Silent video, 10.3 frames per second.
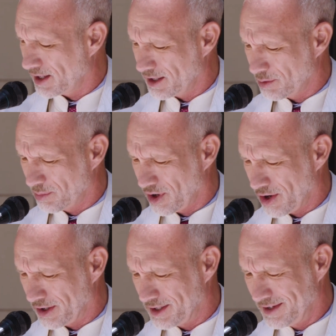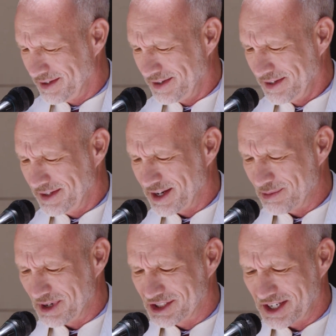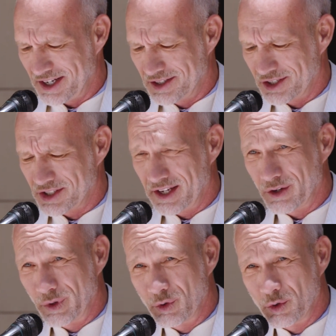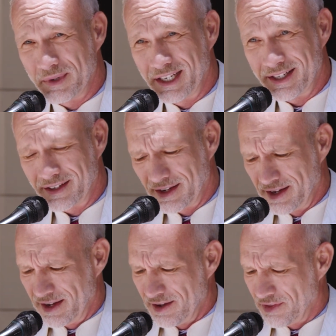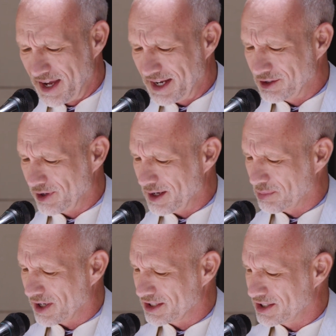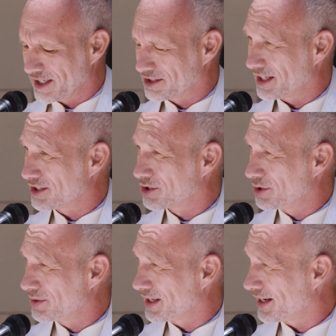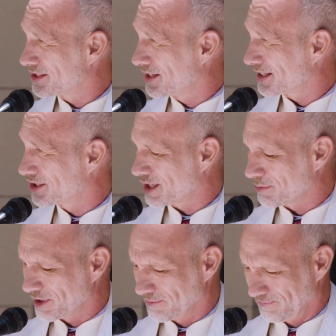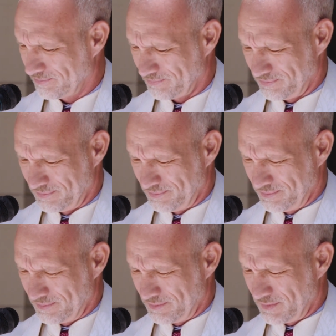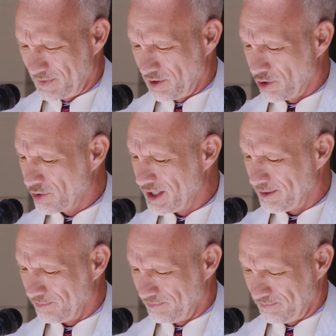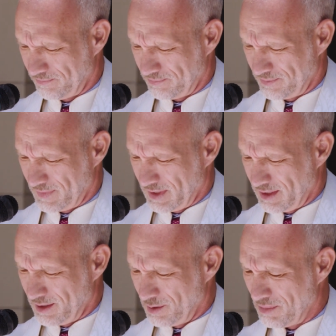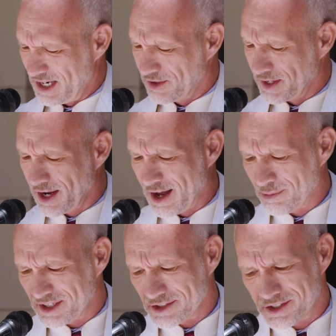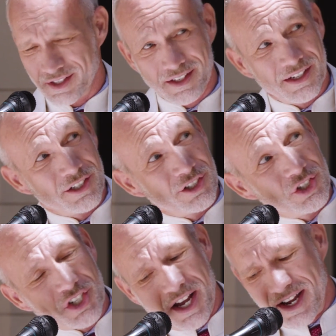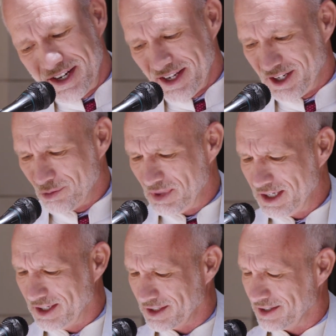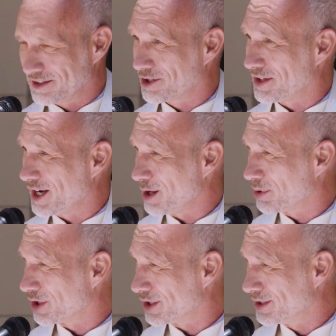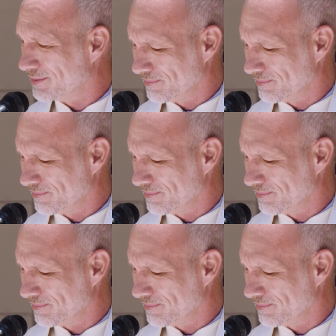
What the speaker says: and abroad. And I am excited to say that we will begin that grant process as soon as next summer. 3, make the Commons shine like a beacon to the neighborhood.